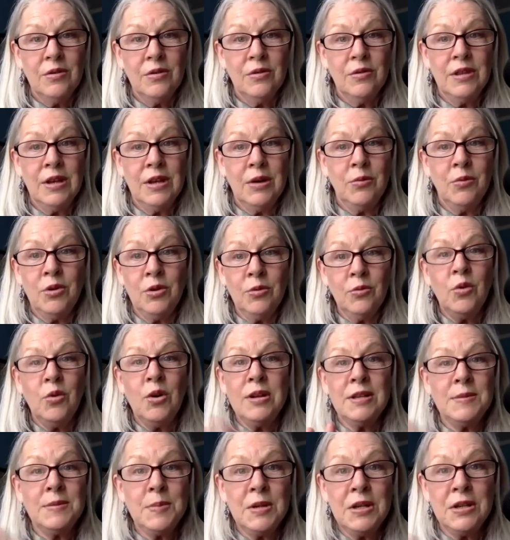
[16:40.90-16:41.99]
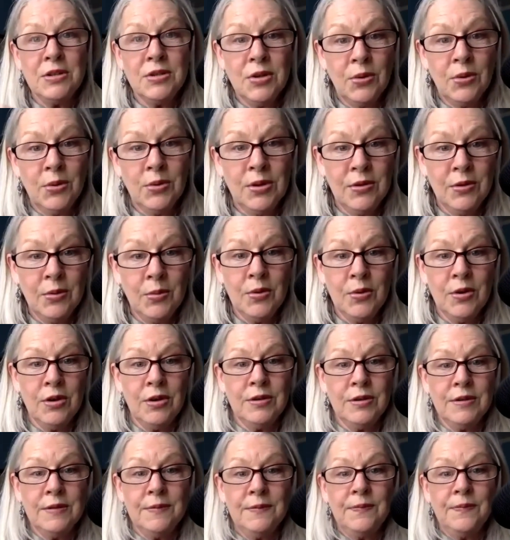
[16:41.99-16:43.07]
what is being told in the
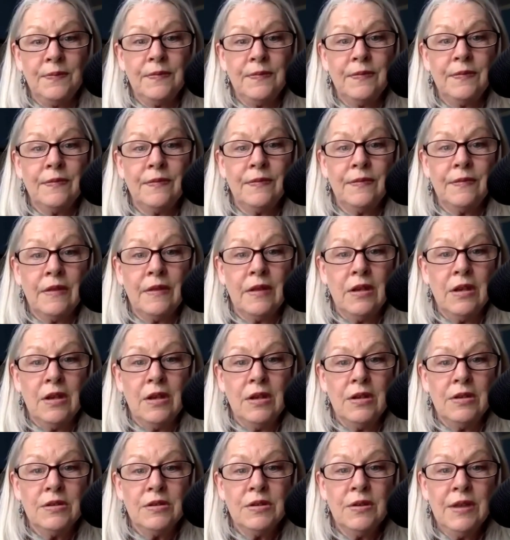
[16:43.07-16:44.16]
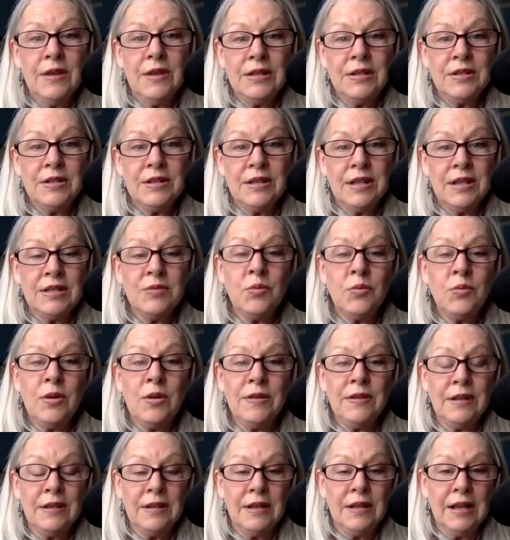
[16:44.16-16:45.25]
world. So that's one
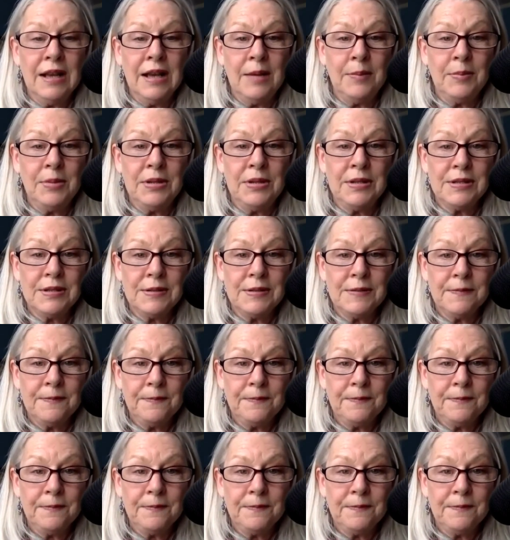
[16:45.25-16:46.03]
thing that happens.